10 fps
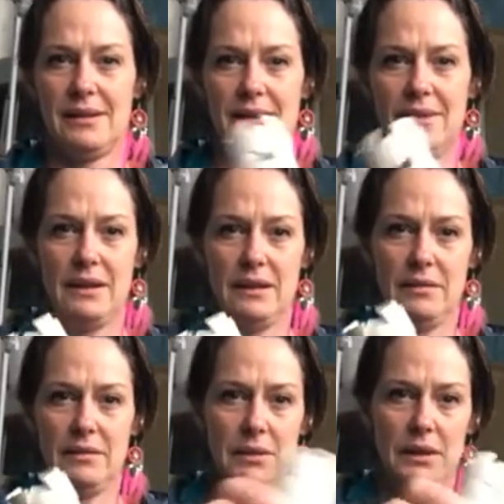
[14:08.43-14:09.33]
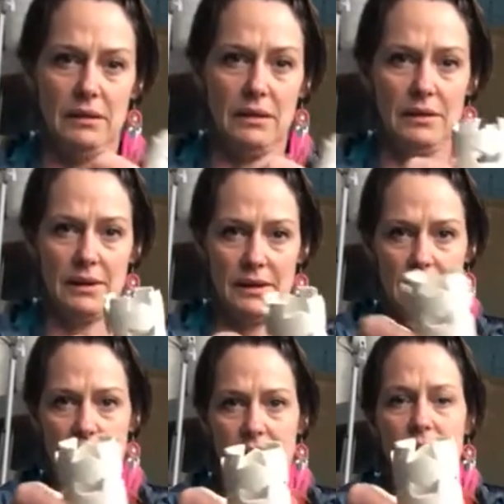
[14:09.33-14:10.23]
Oh, yeah, it's me anyway.
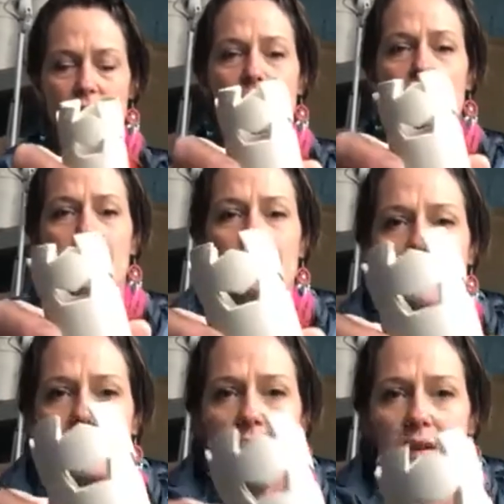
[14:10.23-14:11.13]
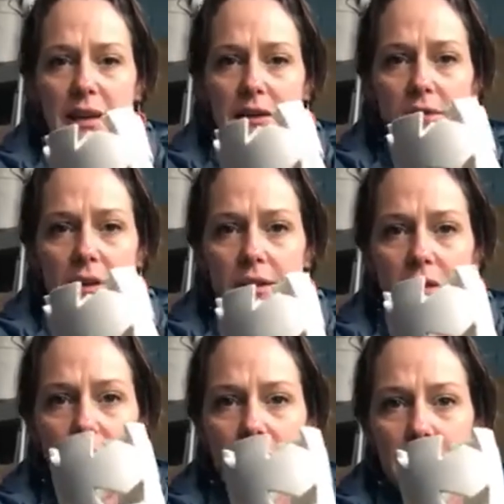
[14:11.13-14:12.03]
Then that's better. I can
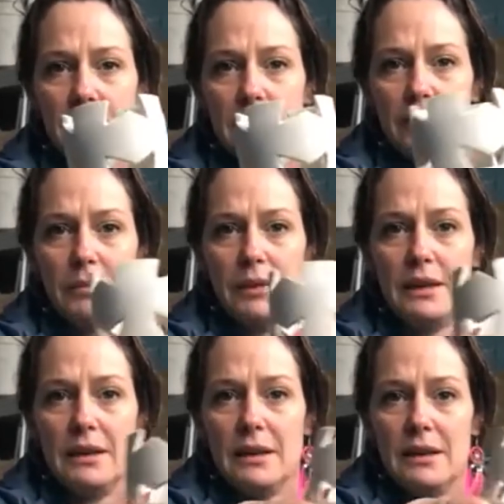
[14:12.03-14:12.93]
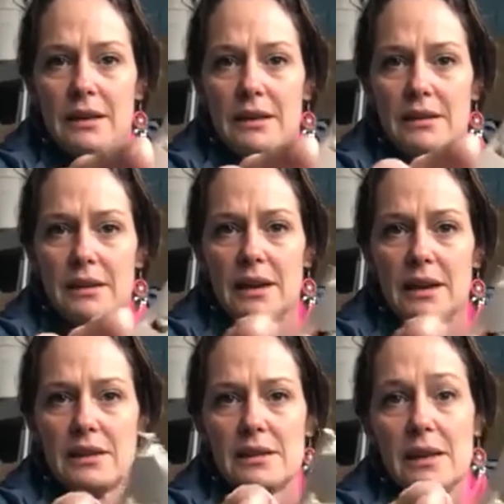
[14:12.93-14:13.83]
see what I'm doing from there. So
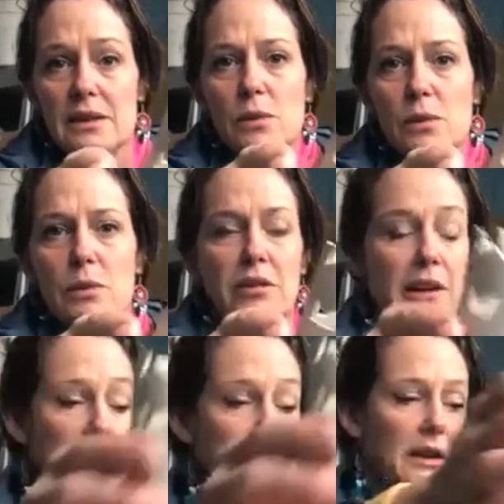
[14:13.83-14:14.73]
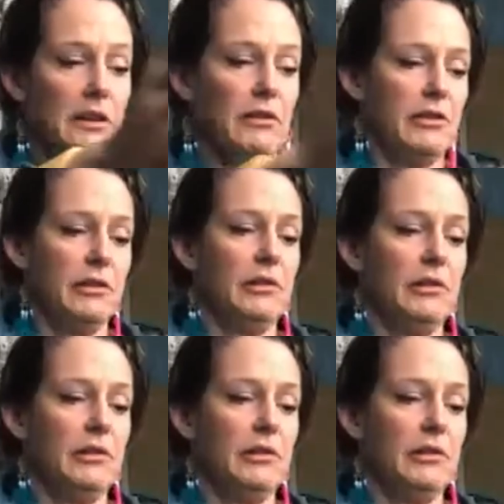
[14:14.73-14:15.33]
that's what we're aiming for.